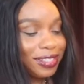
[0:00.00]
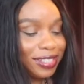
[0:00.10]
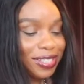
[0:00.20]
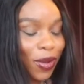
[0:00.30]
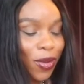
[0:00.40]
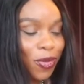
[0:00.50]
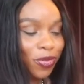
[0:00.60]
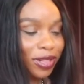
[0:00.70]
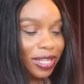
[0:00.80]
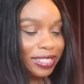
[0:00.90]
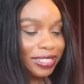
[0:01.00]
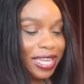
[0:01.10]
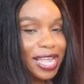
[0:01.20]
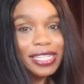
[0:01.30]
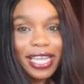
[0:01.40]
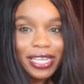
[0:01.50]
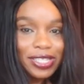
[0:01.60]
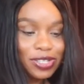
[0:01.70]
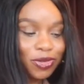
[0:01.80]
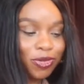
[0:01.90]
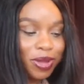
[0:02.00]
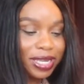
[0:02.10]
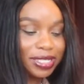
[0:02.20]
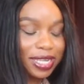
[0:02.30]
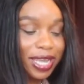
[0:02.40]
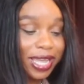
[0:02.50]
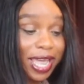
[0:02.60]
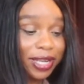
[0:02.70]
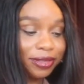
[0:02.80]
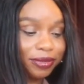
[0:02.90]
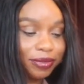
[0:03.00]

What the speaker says: So let's get into mixing again.